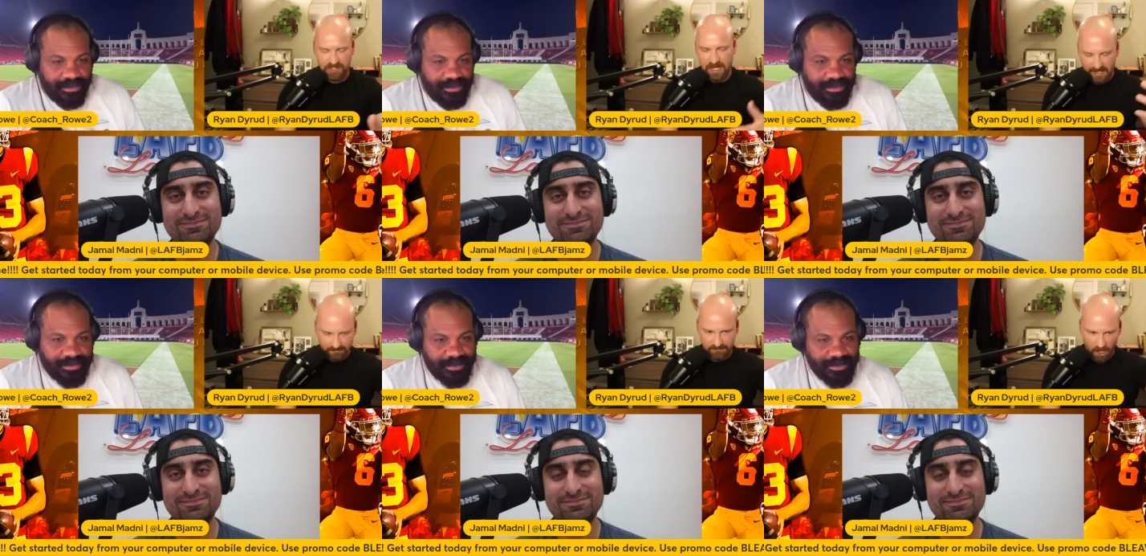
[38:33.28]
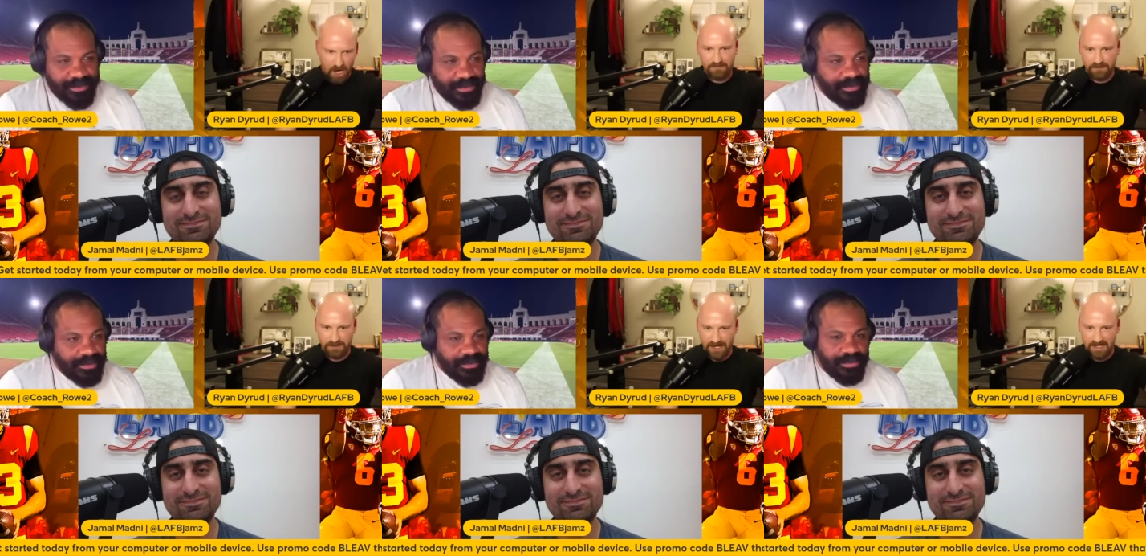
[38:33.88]
Speaker 1: saying
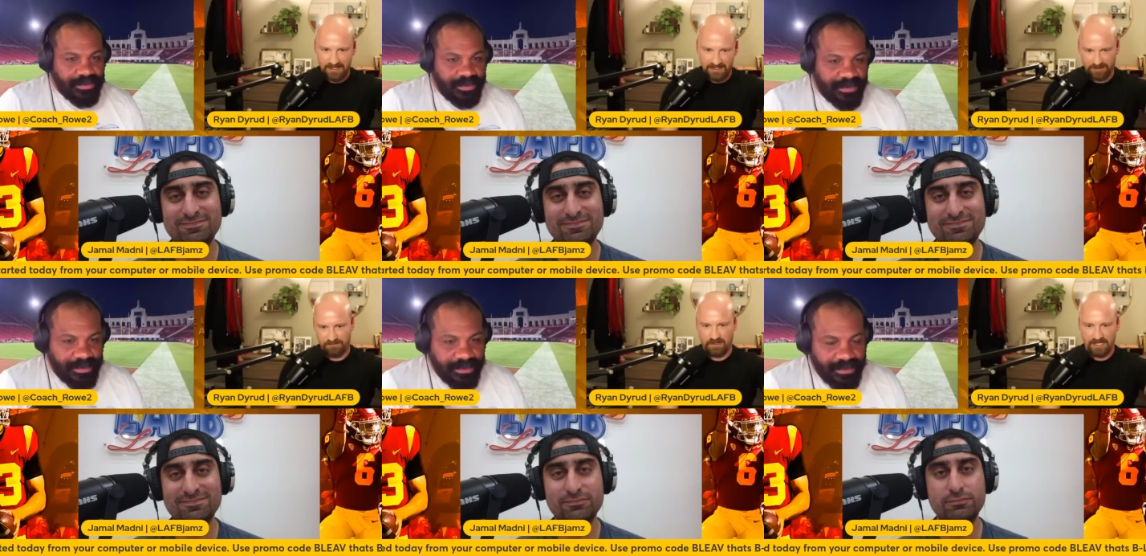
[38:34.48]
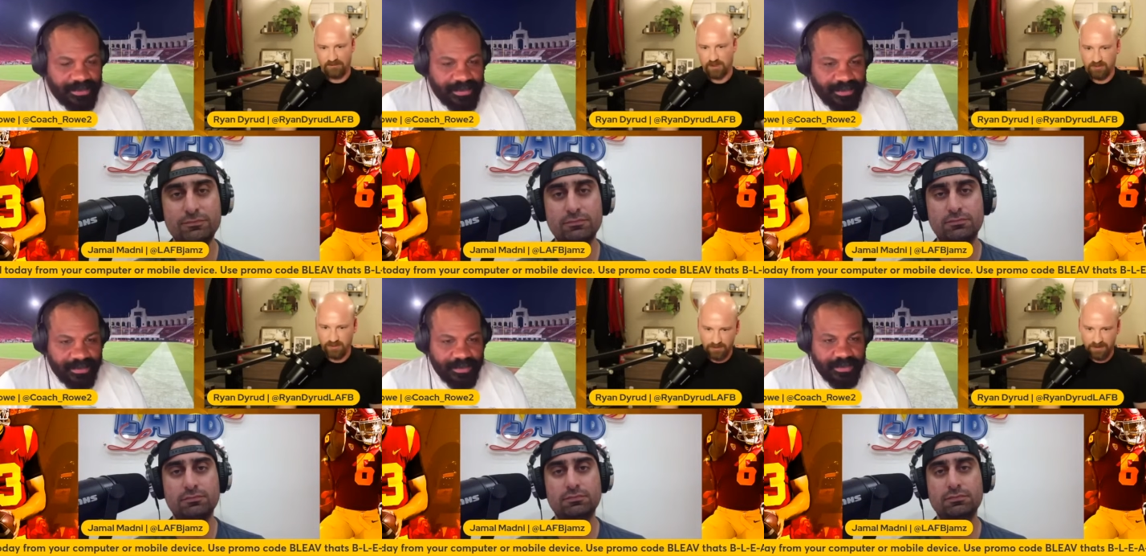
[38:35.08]
offer, not necessarily bringing a
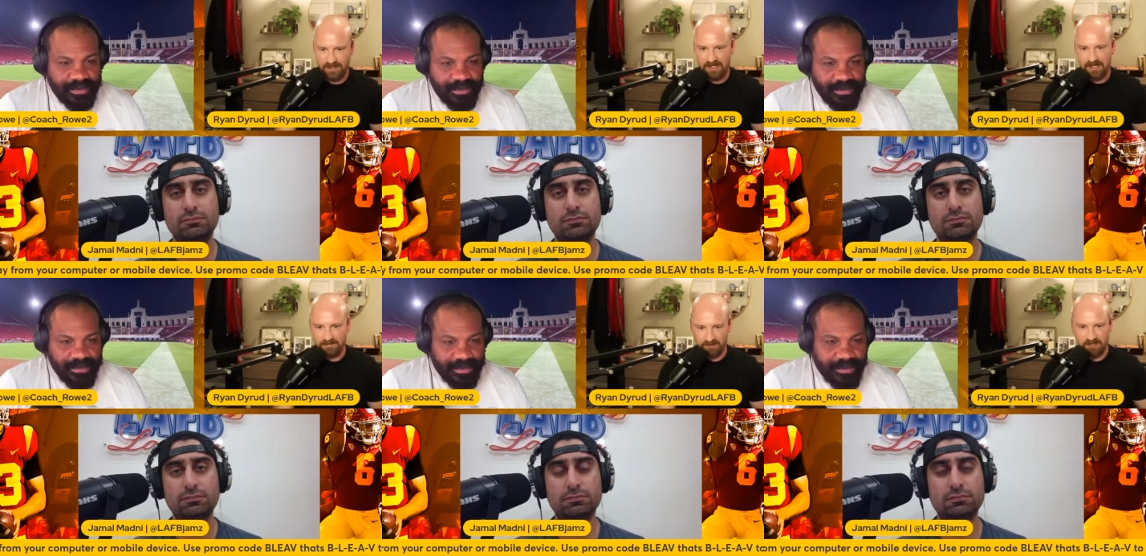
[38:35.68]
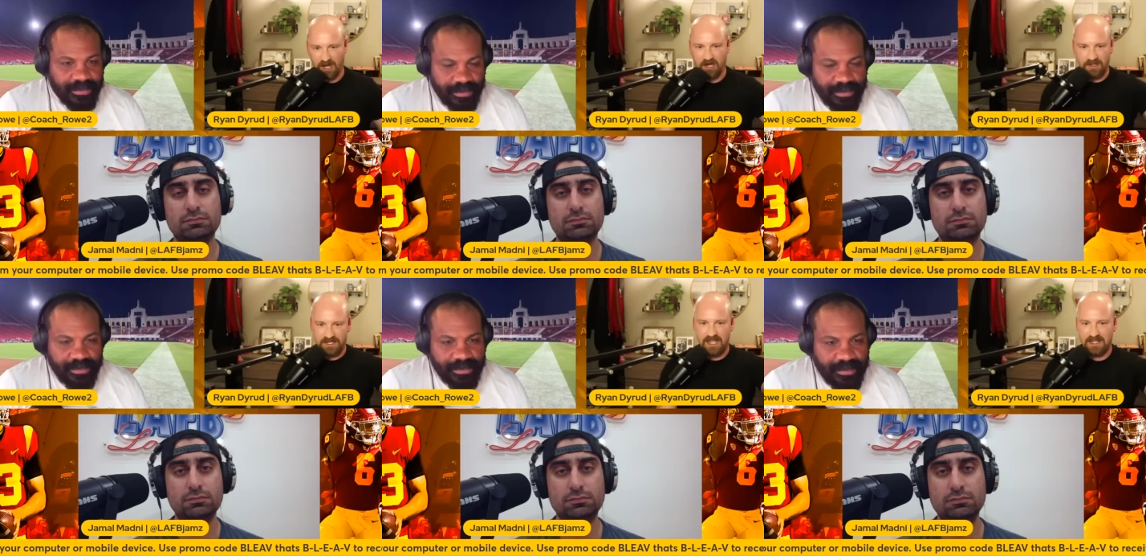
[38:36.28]
recruit, but gone are
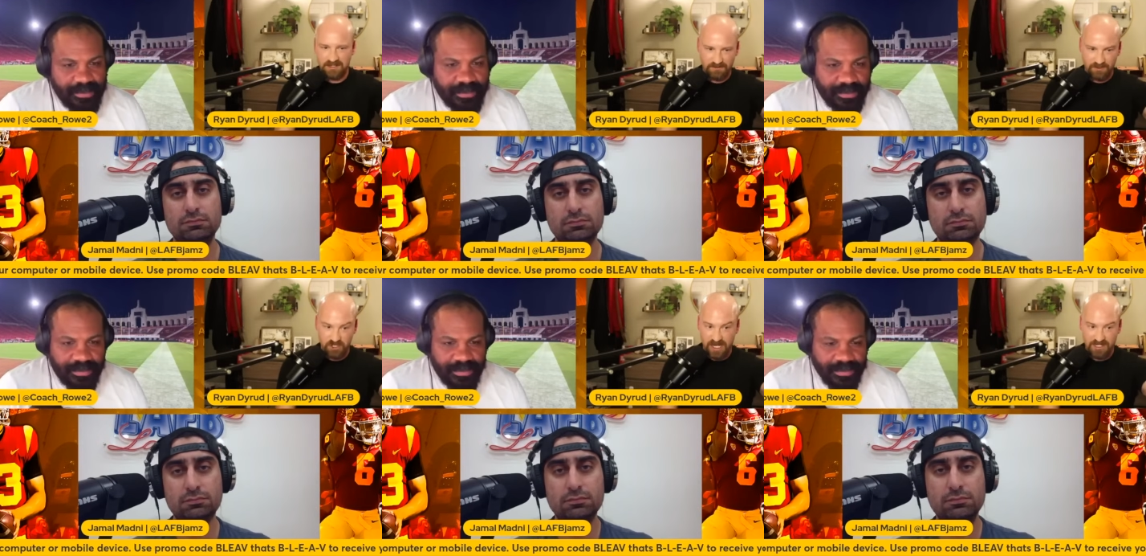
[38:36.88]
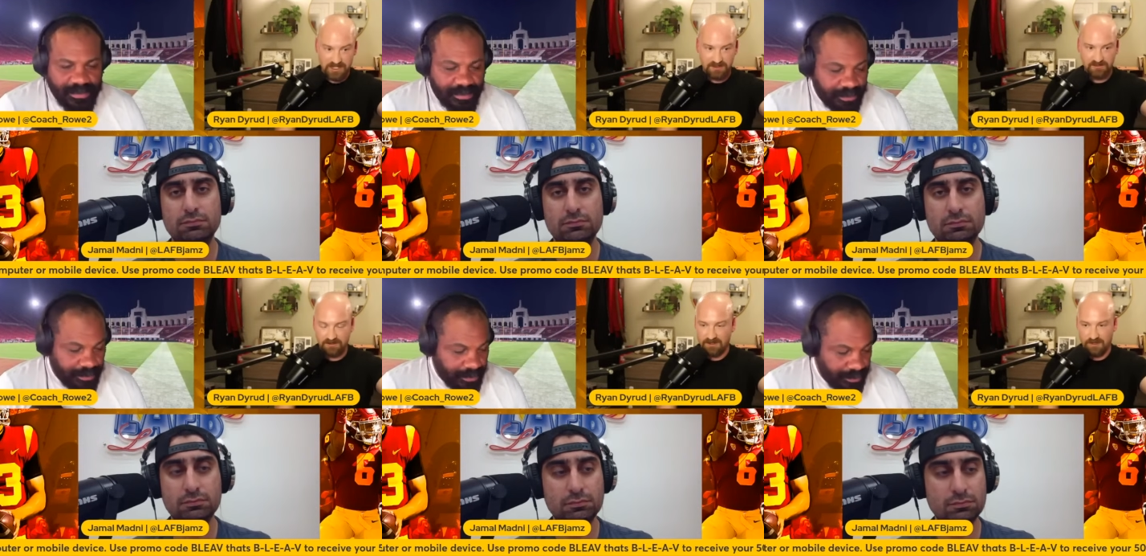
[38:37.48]
the days of just
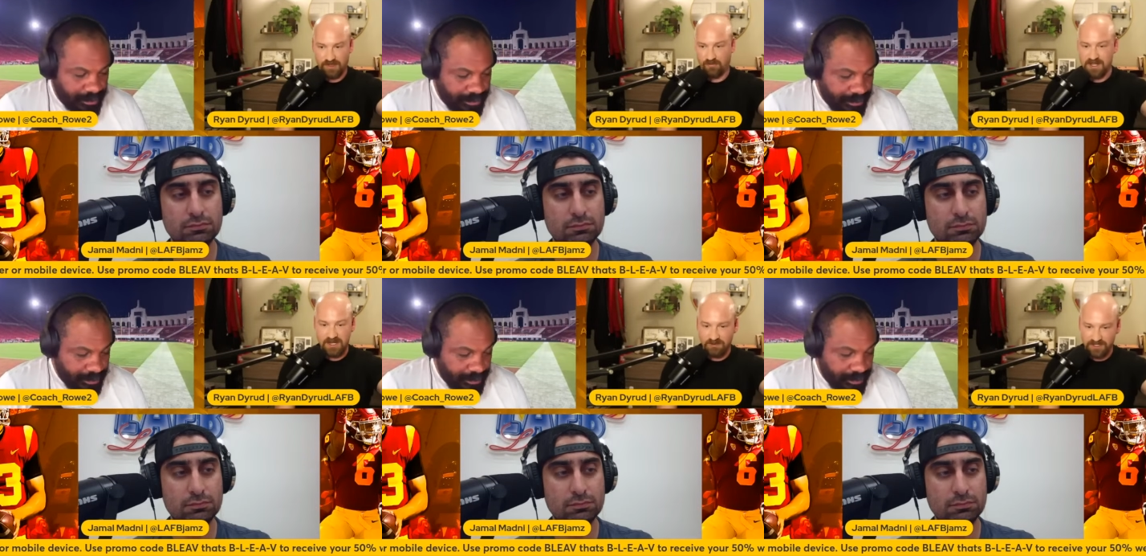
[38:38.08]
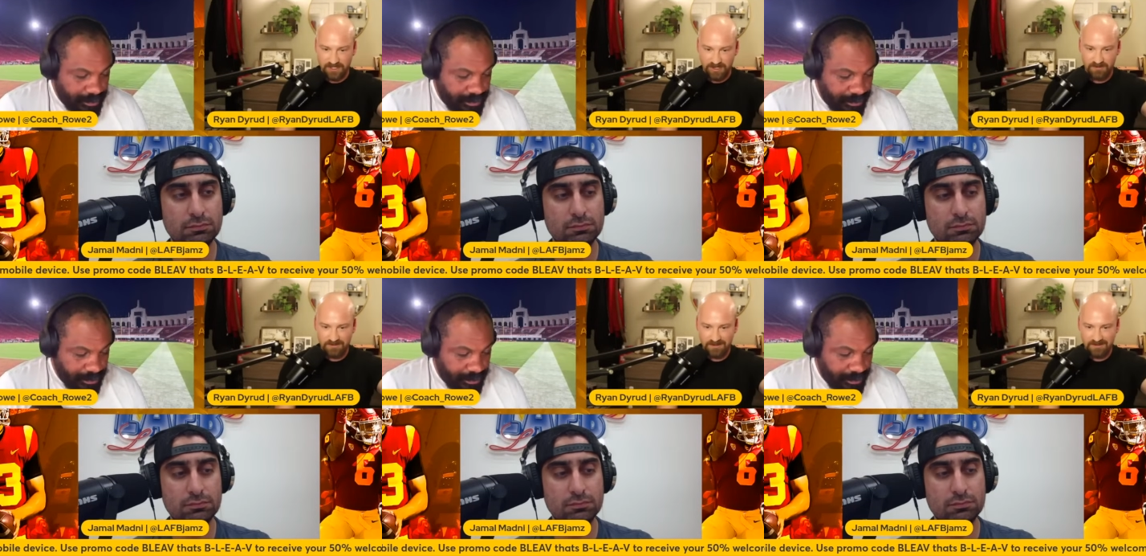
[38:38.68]
three years
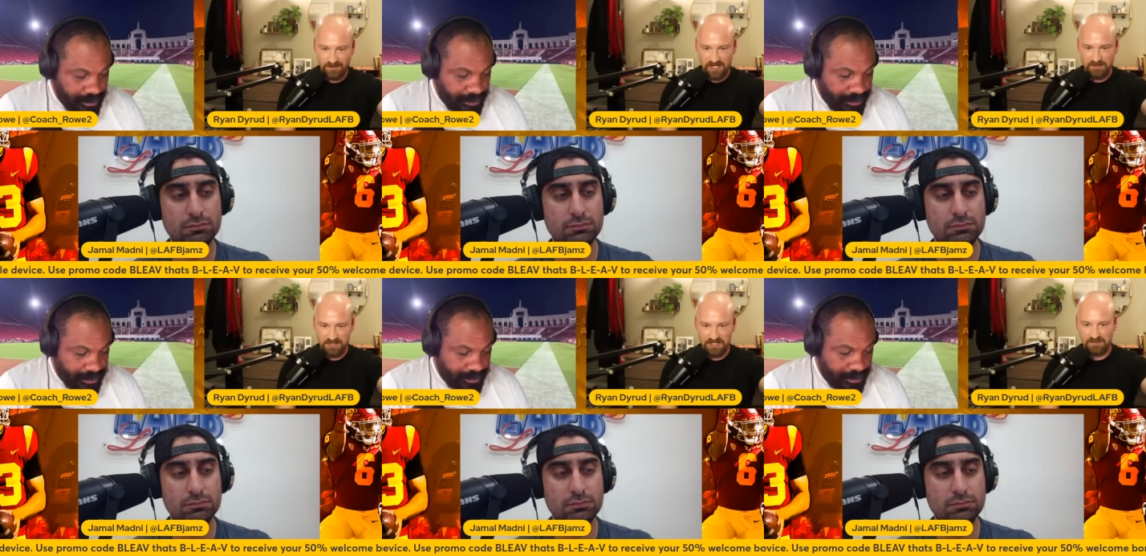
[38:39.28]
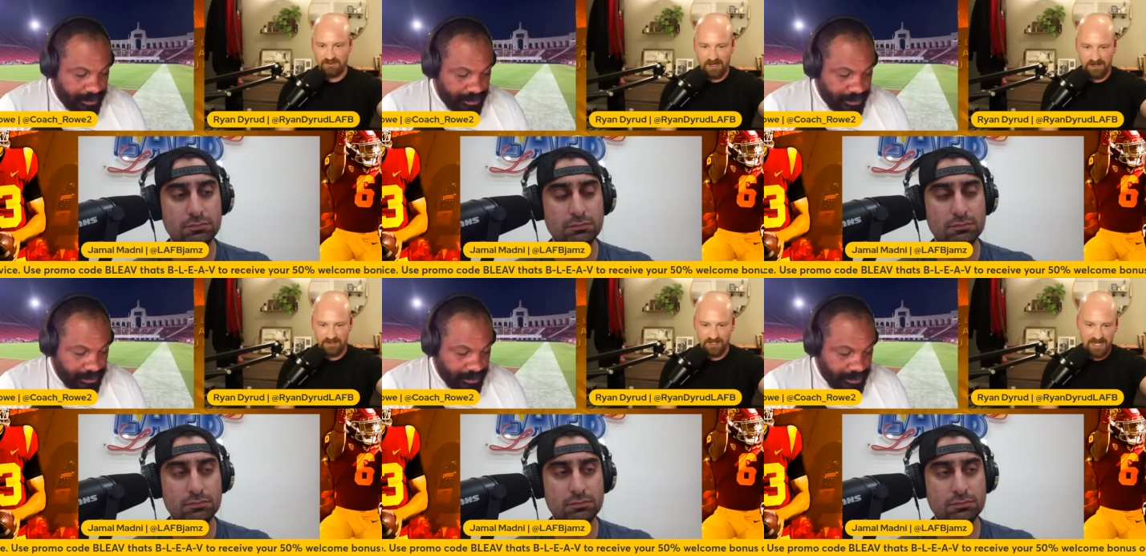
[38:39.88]
ago when USC brought
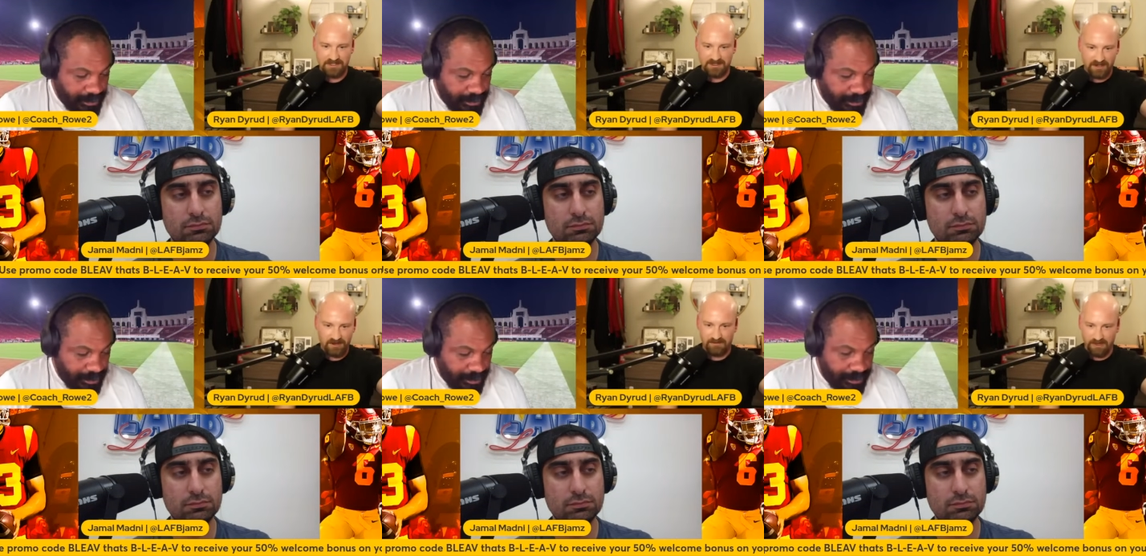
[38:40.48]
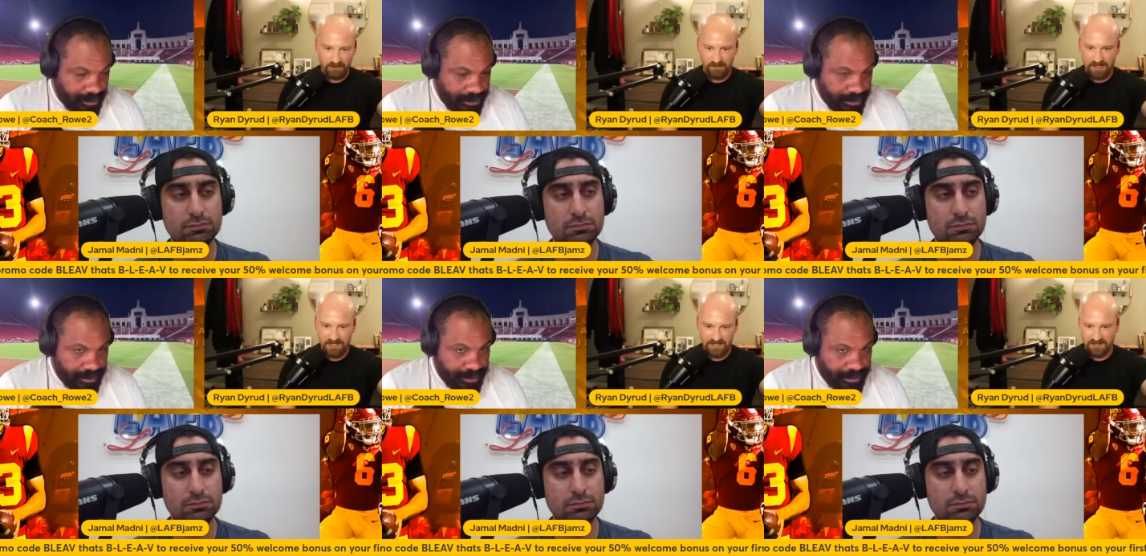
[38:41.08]
in Jackson Dart and Miller Moss in the